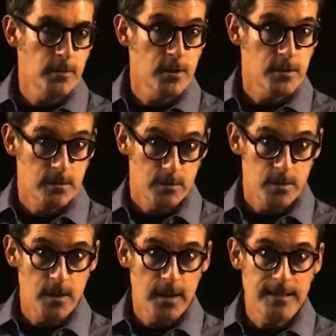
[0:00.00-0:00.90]

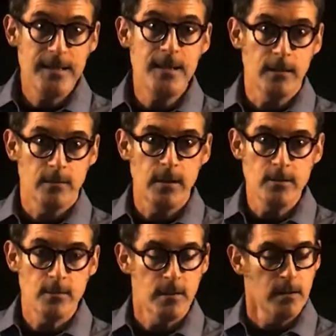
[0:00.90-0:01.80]
Just an idea, right?
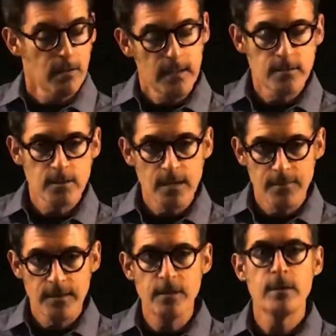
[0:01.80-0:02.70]
As you're thinking, oh yeah, just have a
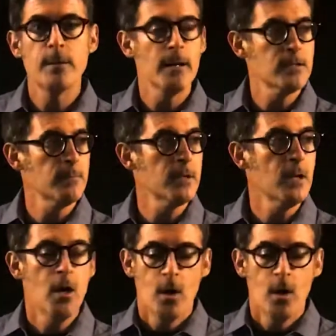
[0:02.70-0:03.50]
theory about something.